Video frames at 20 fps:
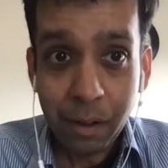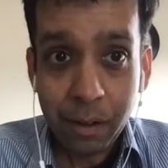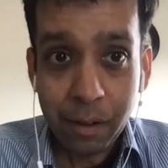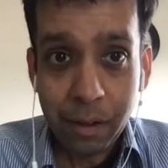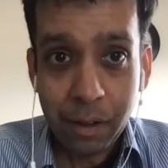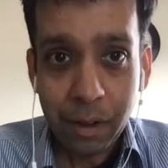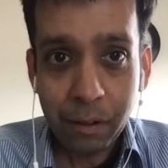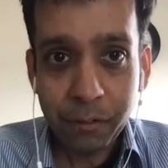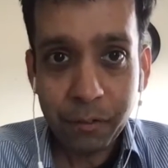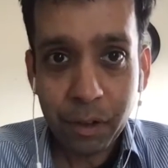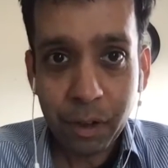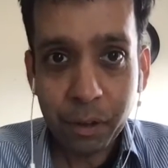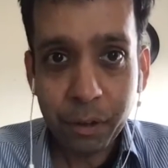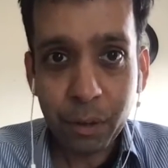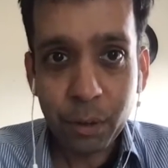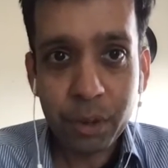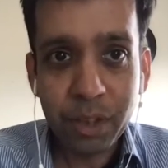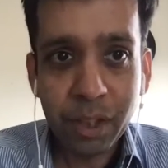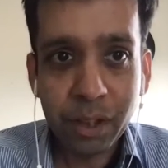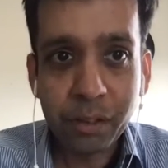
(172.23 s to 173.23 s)
If you're
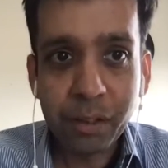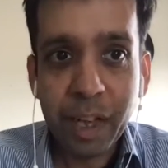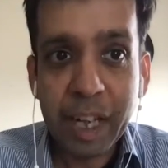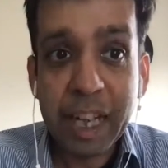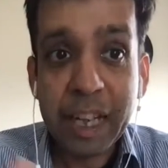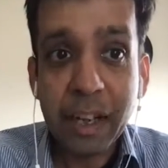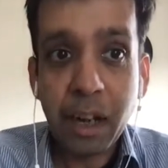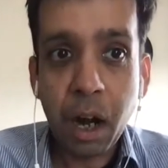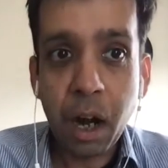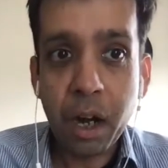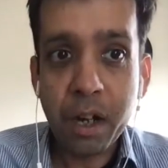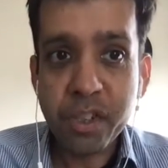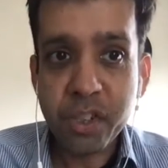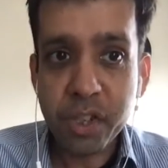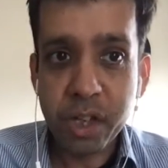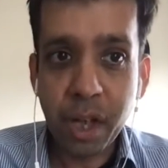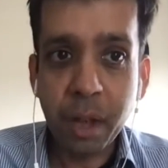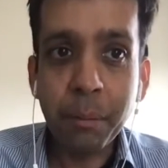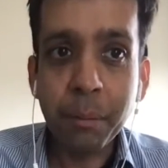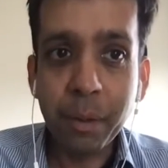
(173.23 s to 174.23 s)
using really large
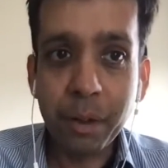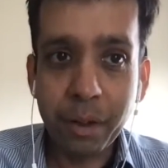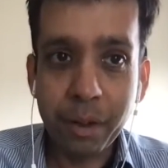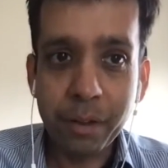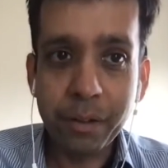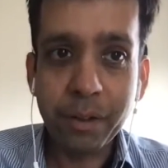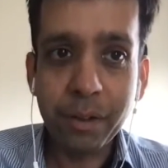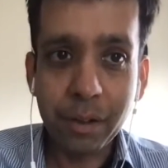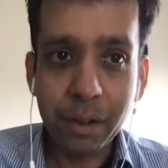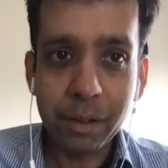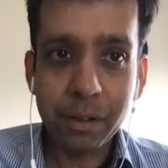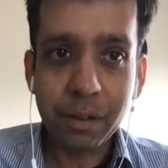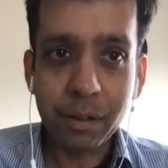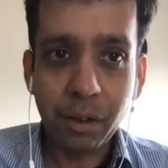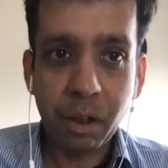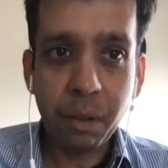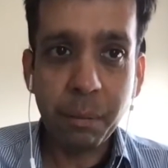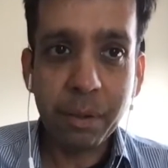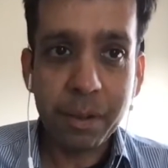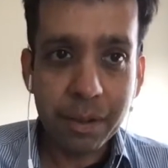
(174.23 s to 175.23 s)
numbers, it's
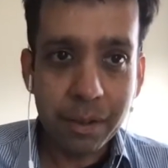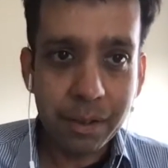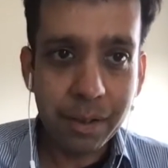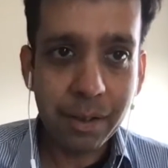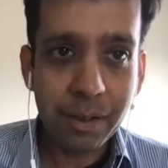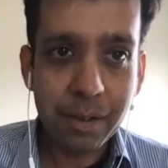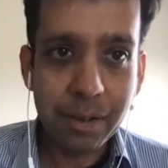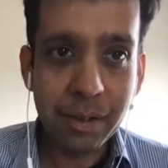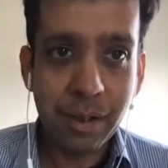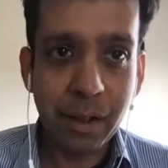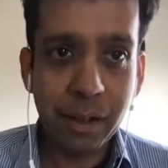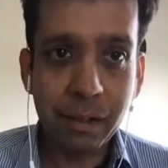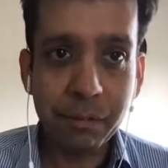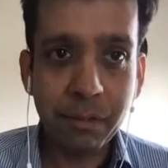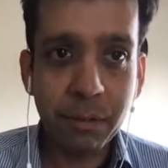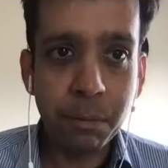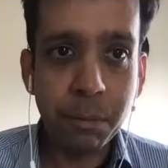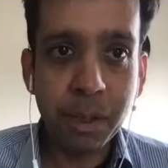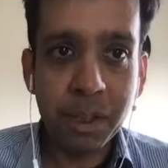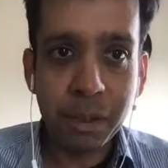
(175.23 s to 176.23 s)
common sense that if
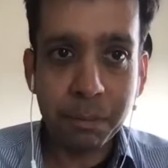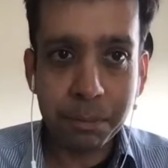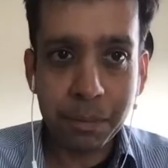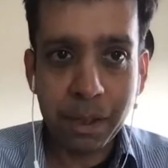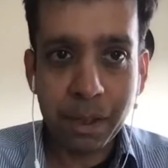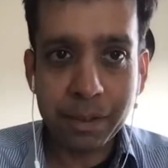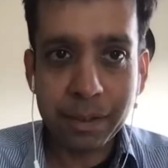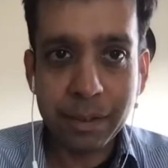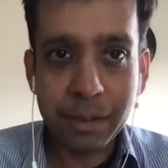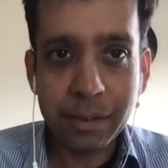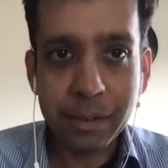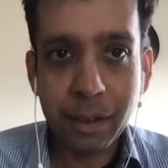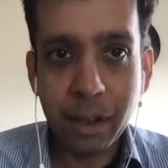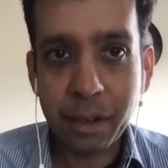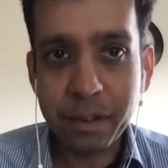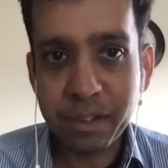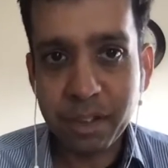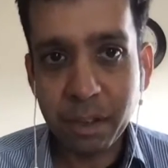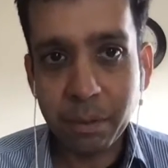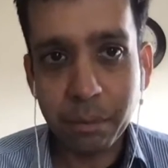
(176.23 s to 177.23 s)
you multiply these
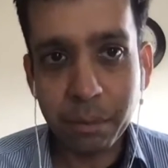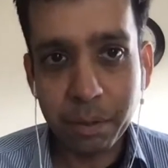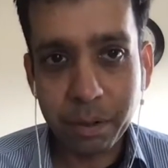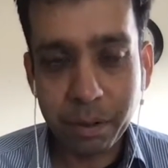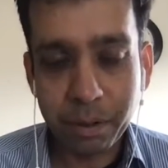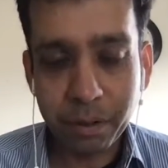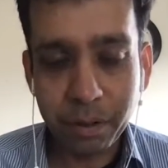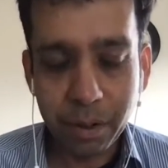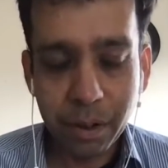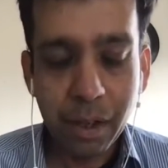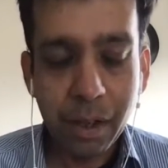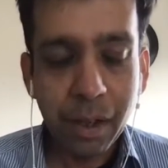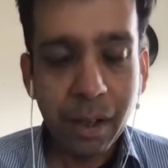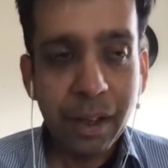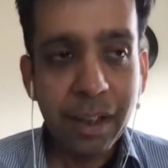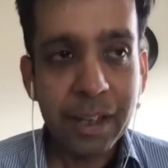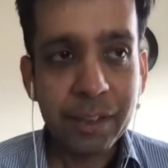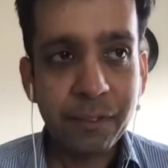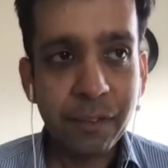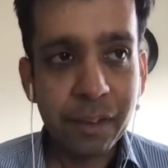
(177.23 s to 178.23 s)
large numbers,
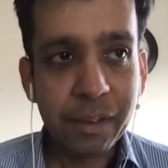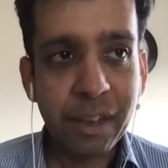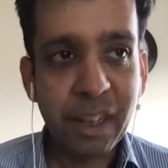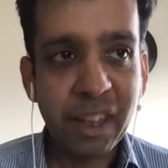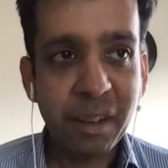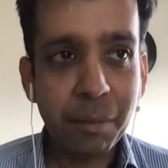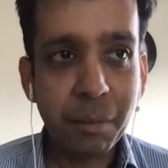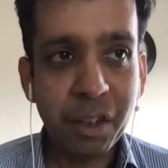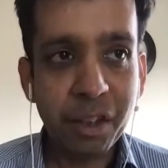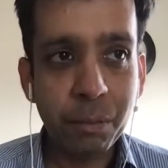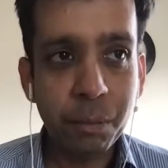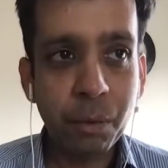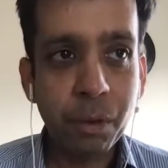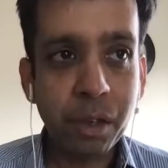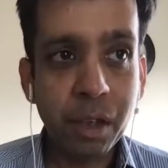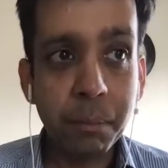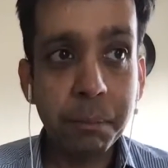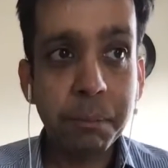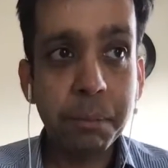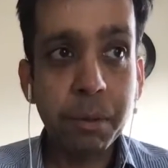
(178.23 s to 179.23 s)
it will take much more
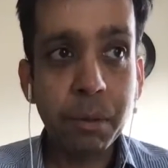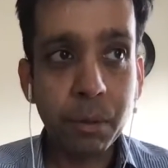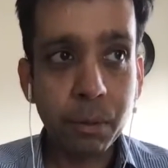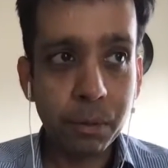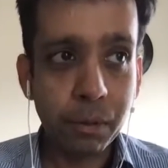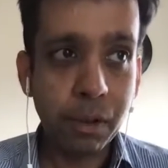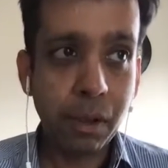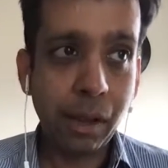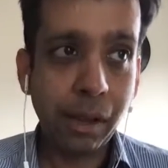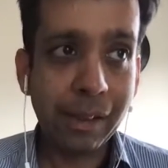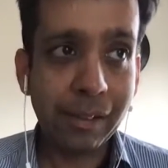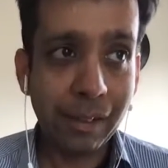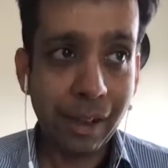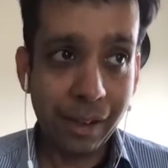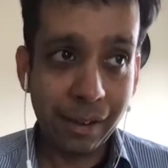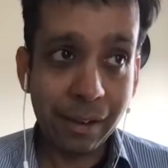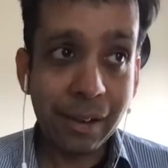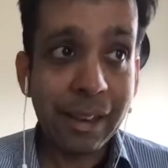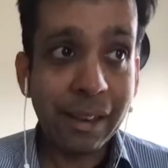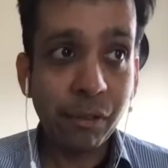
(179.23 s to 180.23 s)
compute, and
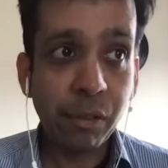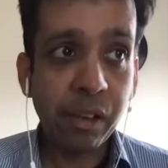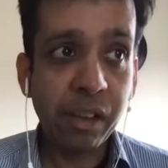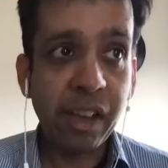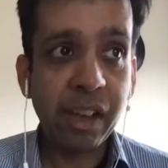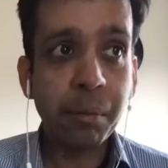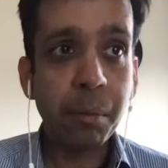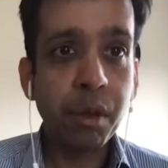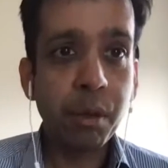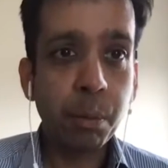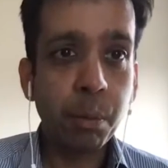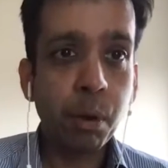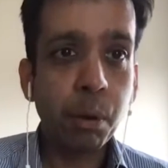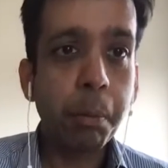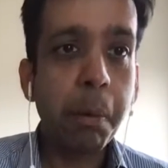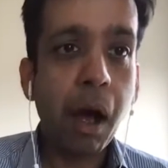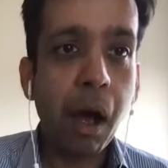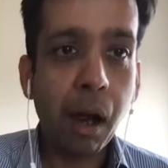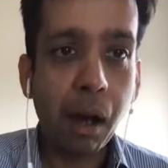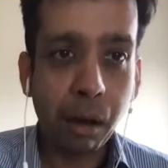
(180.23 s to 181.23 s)
hence it will take much more
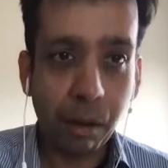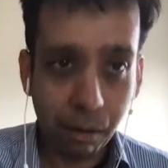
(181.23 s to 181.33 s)
power.